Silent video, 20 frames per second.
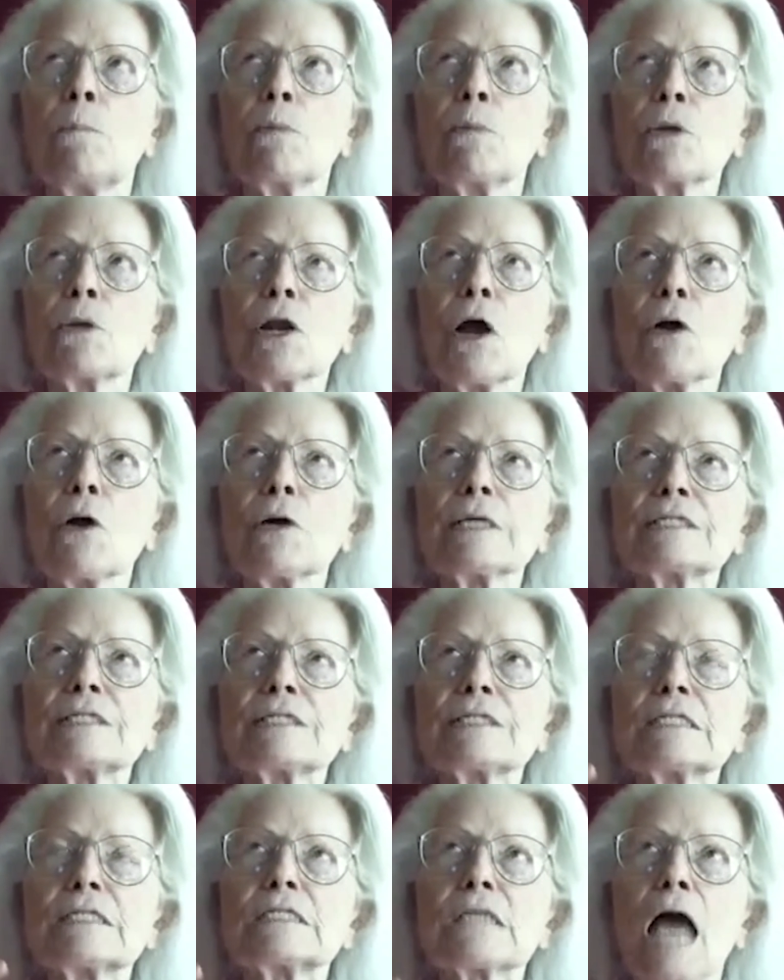Pluto
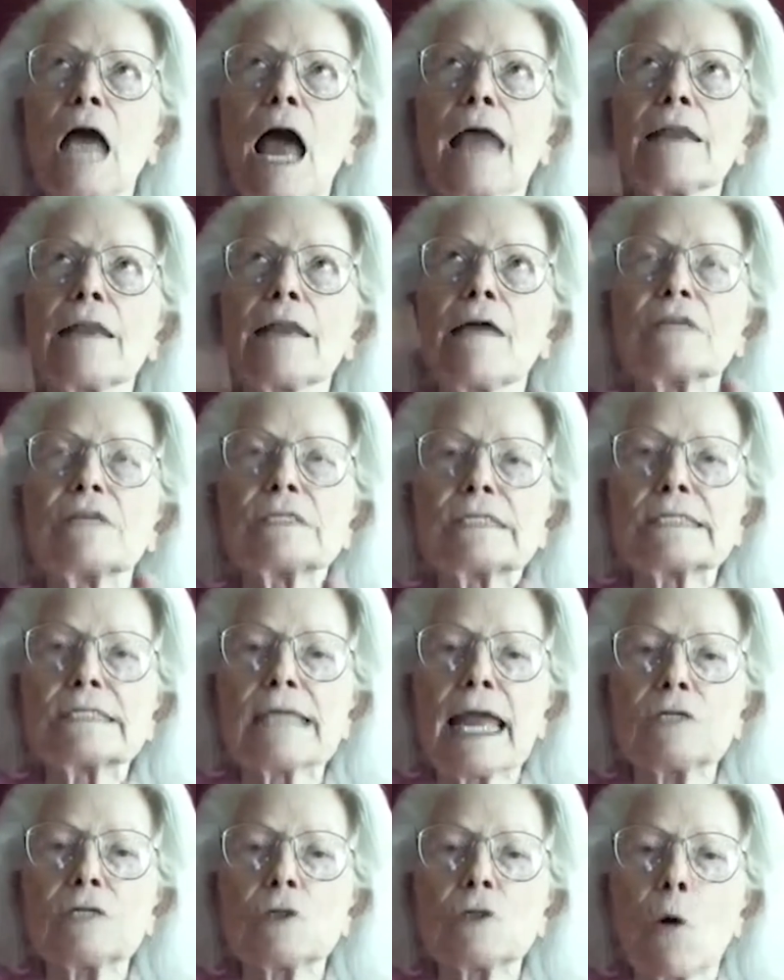is the sign of the
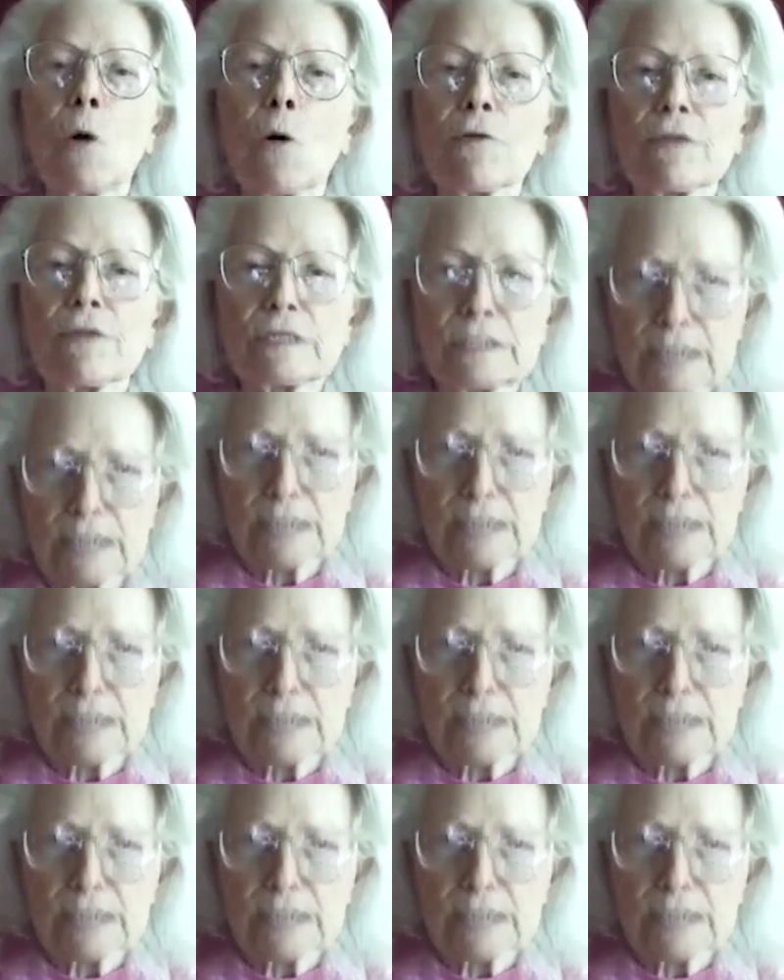saint or the